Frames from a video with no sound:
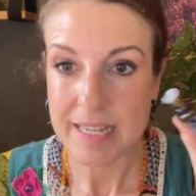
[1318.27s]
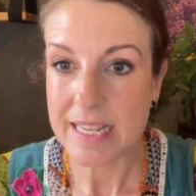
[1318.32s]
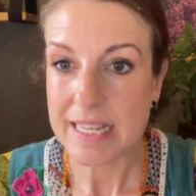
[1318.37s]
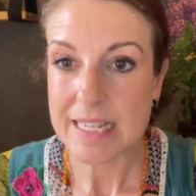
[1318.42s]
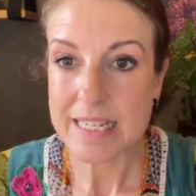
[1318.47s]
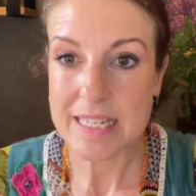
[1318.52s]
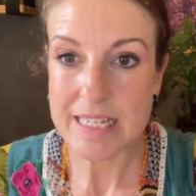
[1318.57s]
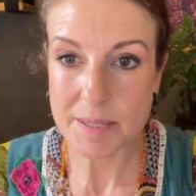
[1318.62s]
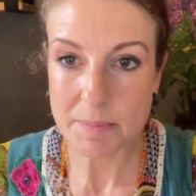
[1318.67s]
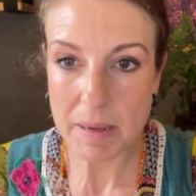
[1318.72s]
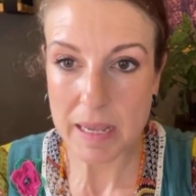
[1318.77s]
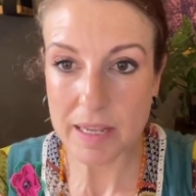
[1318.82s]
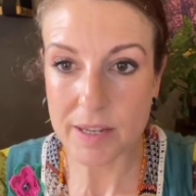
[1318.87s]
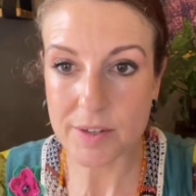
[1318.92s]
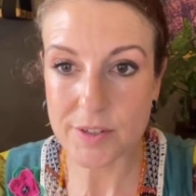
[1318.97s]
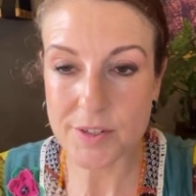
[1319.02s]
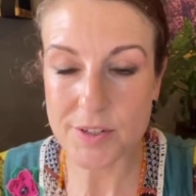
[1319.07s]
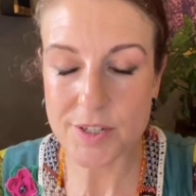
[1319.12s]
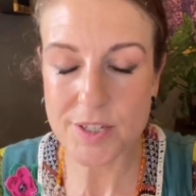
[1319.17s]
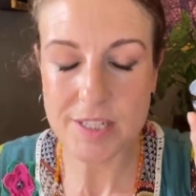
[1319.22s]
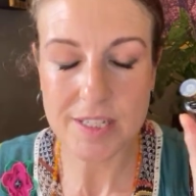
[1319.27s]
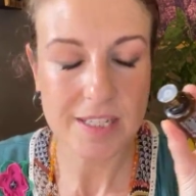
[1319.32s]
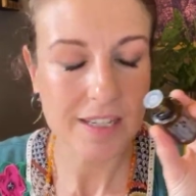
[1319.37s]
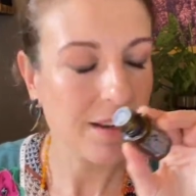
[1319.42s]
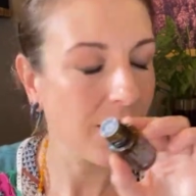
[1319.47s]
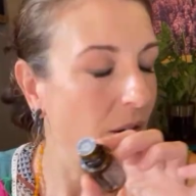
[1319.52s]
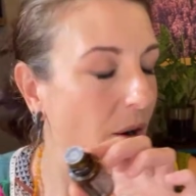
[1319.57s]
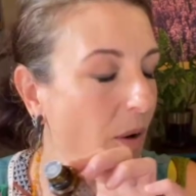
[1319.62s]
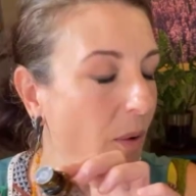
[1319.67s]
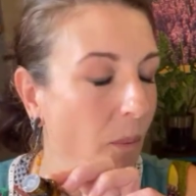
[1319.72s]
smells
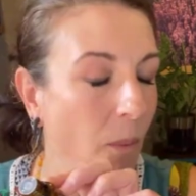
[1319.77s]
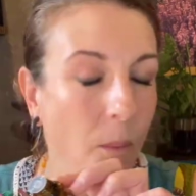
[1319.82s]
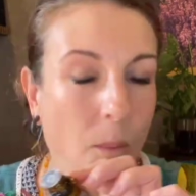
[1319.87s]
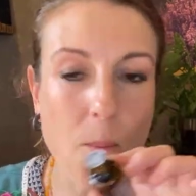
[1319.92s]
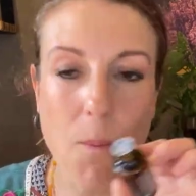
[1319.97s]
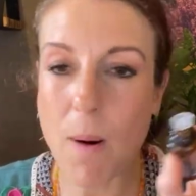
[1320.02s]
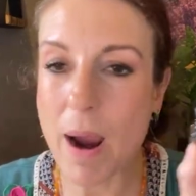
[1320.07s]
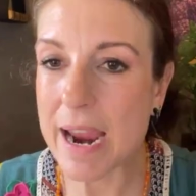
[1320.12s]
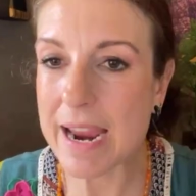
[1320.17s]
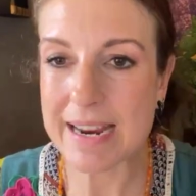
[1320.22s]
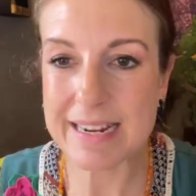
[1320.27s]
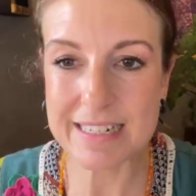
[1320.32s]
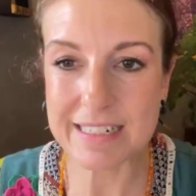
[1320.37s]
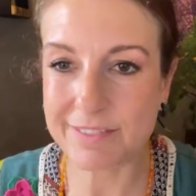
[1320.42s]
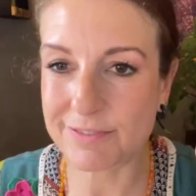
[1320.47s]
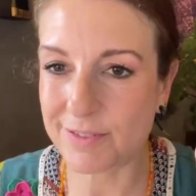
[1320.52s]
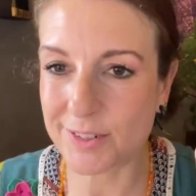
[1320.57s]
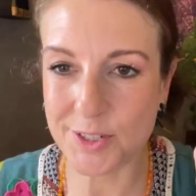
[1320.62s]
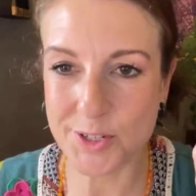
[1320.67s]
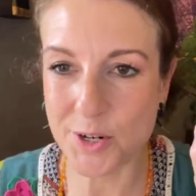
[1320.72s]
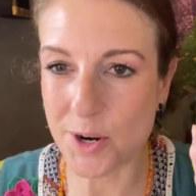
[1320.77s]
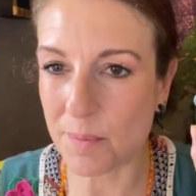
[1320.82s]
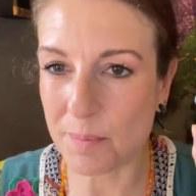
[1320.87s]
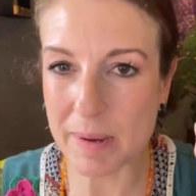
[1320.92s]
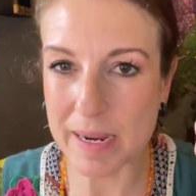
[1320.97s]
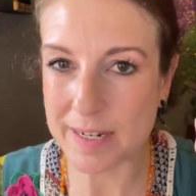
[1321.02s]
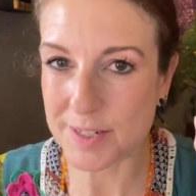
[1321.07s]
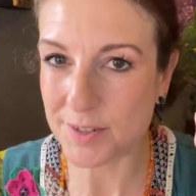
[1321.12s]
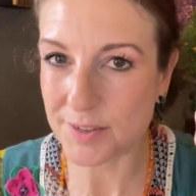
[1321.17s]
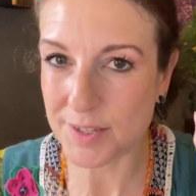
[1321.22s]
way different
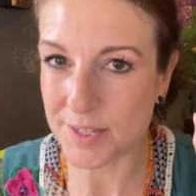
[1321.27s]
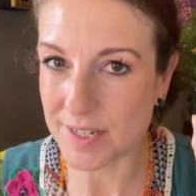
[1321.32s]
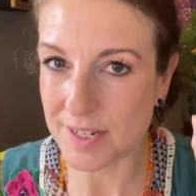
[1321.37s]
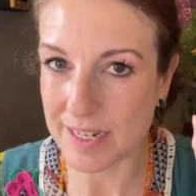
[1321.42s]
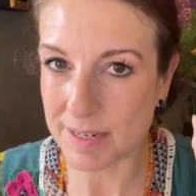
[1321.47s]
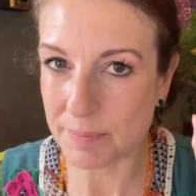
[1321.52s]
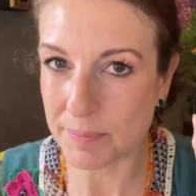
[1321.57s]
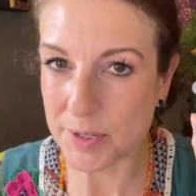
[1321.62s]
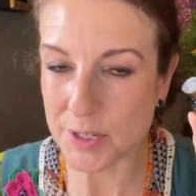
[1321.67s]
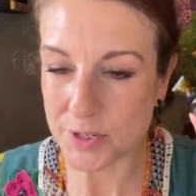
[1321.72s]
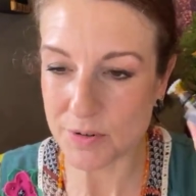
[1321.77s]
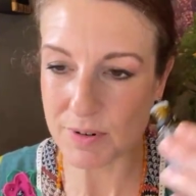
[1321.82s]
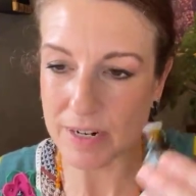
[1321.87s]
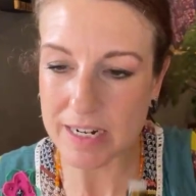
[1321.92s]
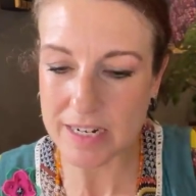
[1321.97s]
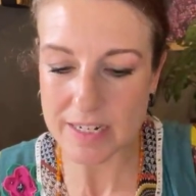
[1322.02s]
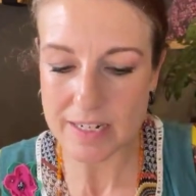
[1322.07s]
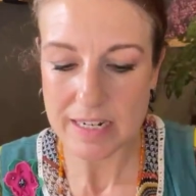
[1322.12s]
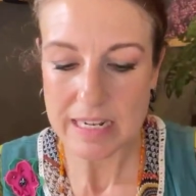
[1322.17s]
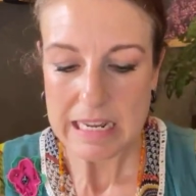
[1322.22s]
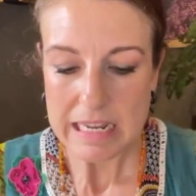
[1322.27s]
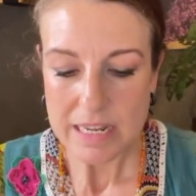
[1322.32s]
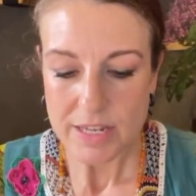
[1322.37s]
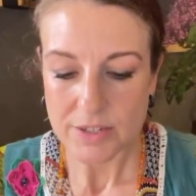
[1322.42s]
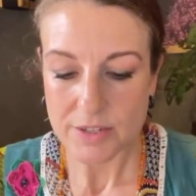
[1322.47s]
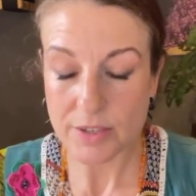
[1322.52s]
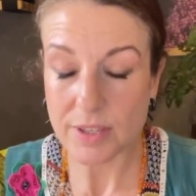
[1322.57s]
compared to the Cyprus, right? So